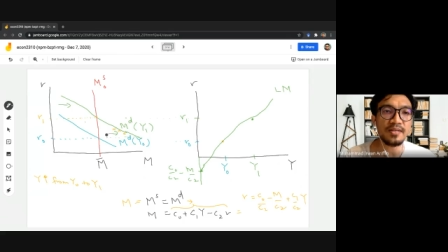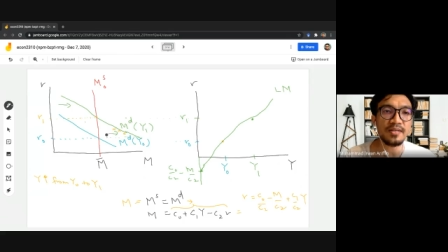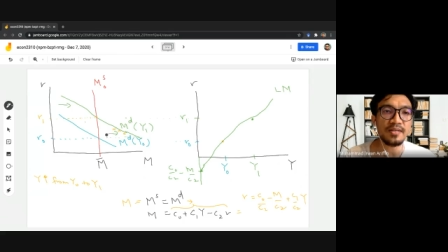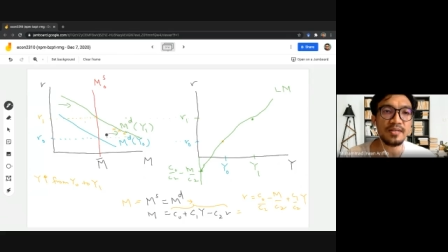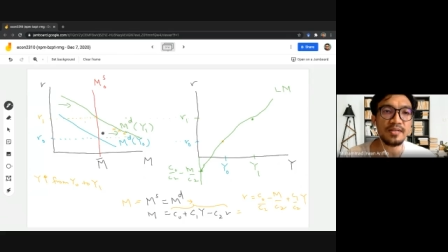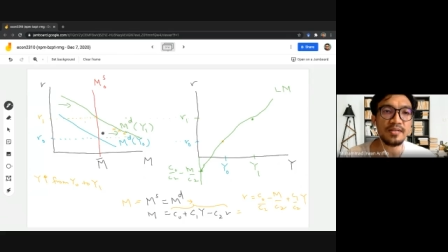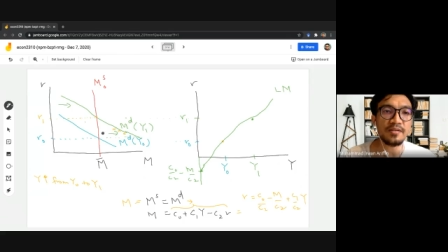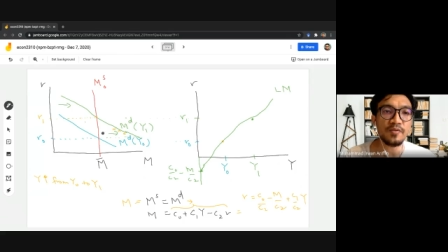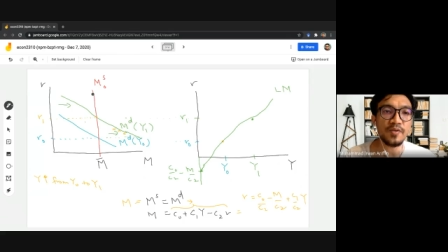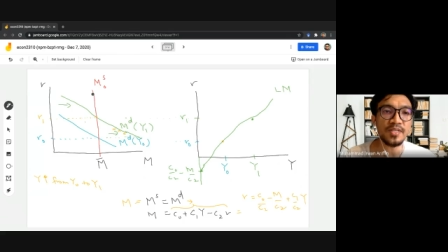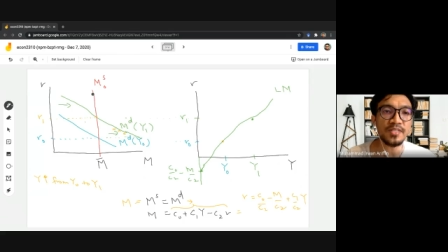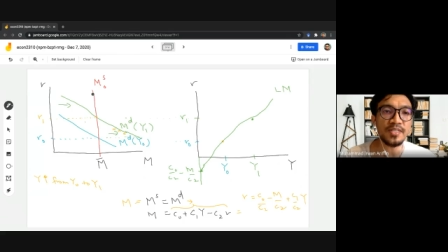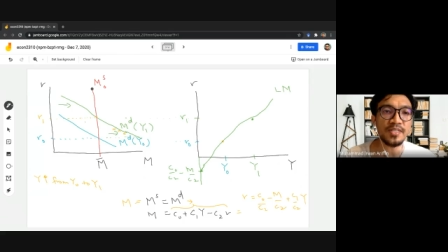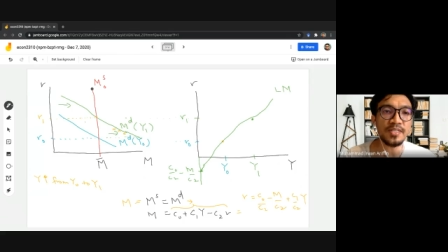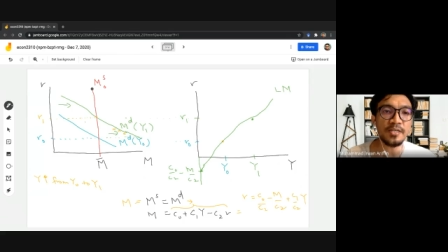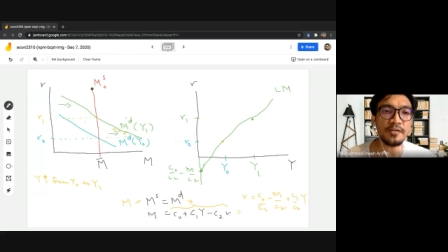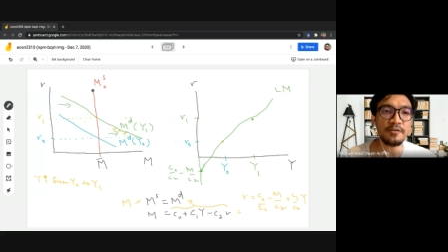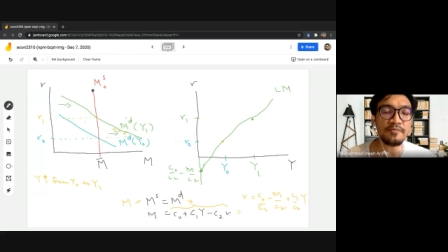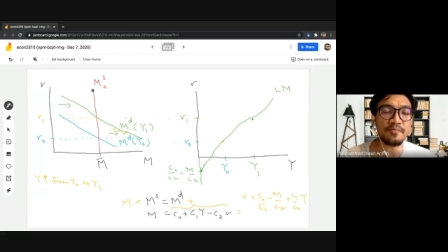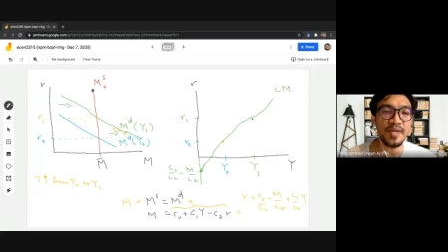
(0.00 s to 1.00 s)
quantity of
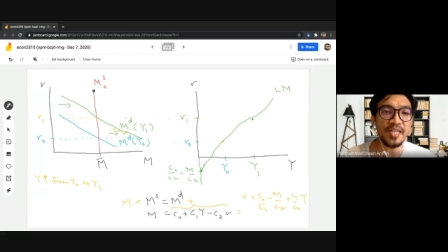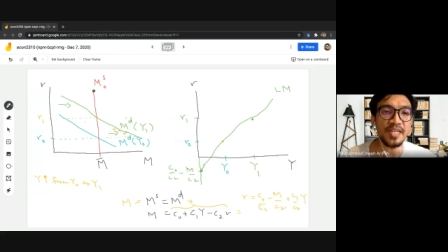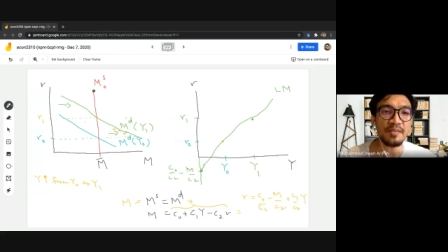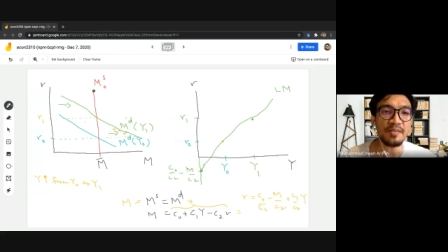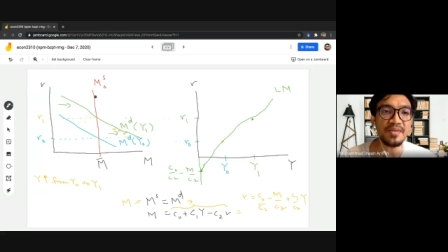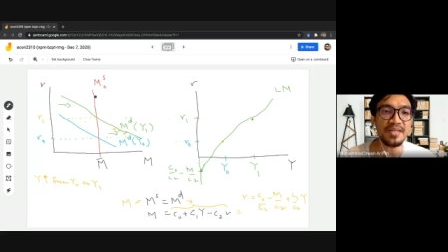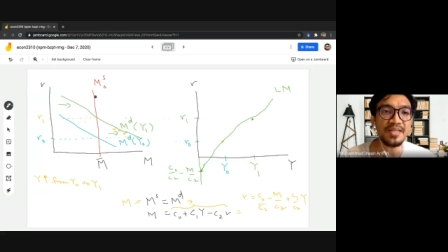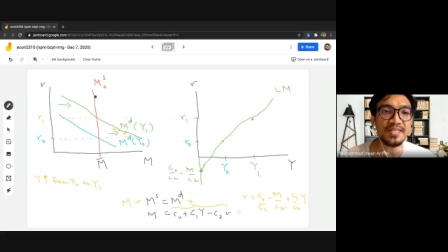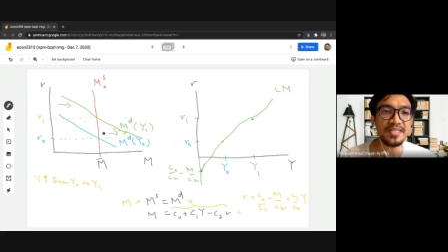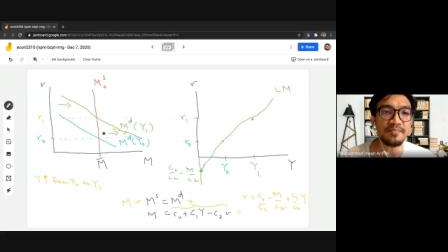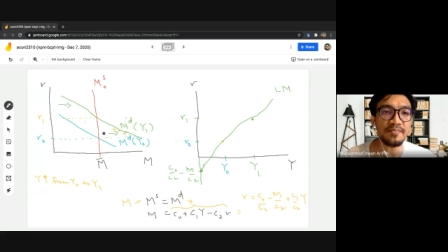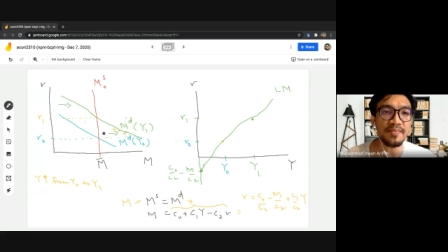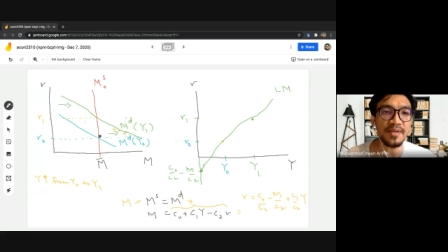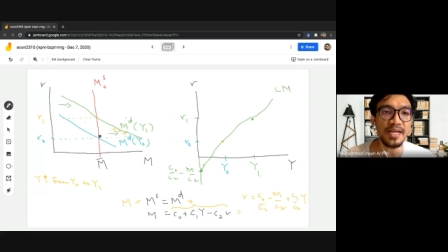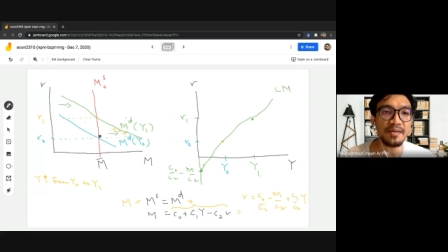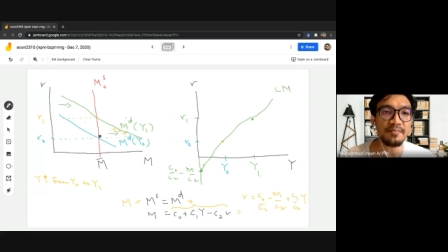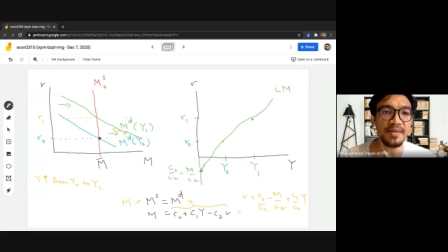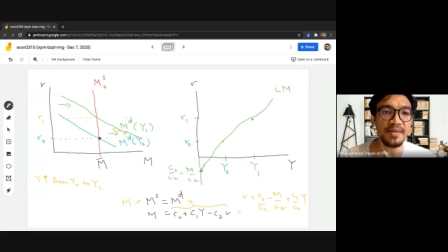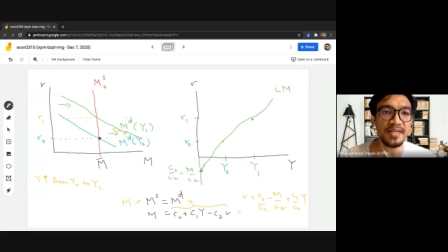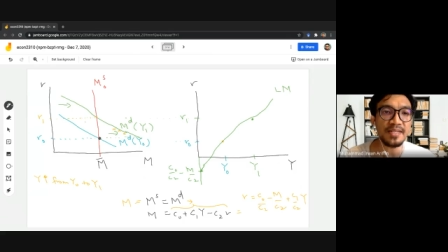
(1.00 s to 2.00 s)
money being supplied by
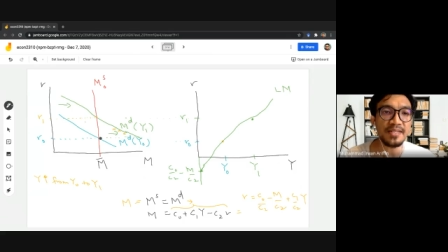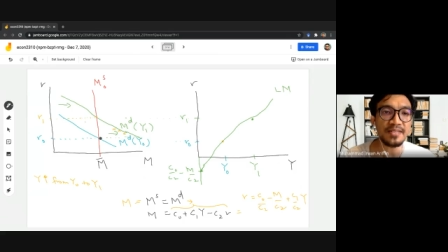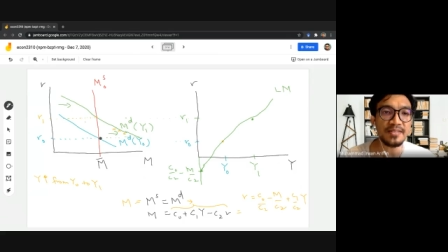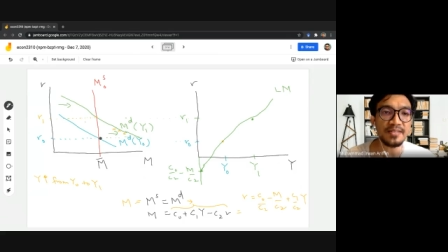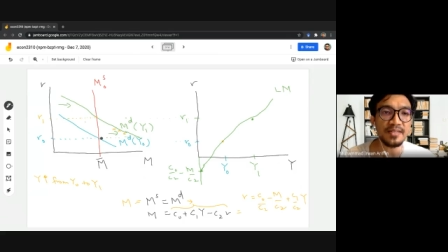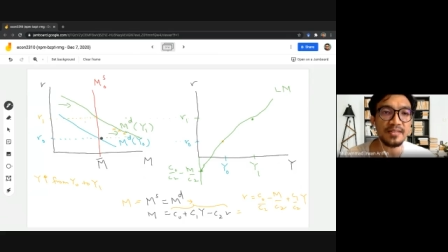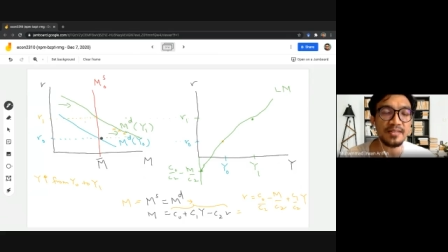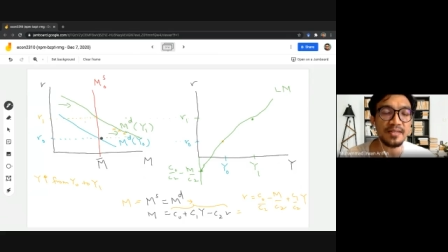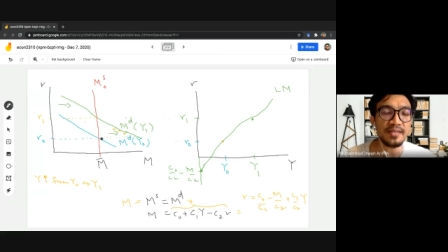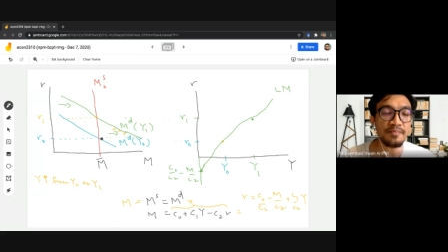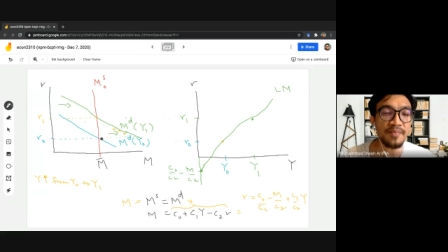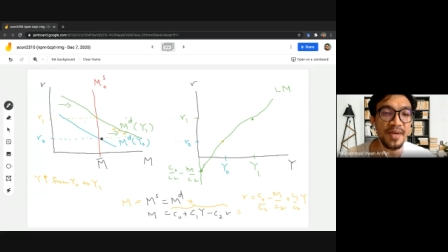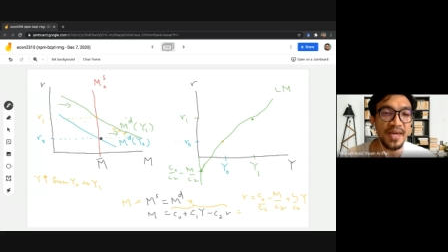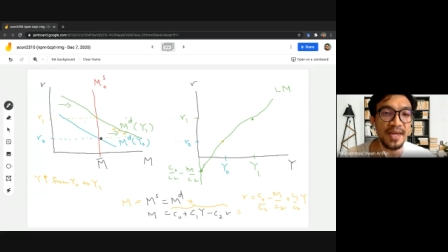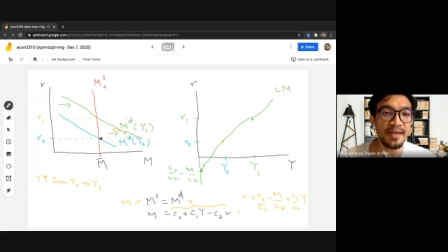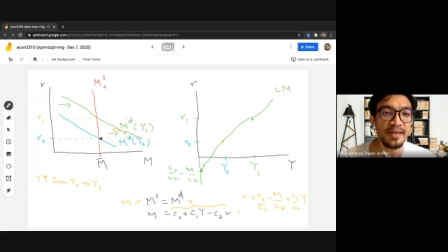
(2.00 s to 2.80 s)
the central bank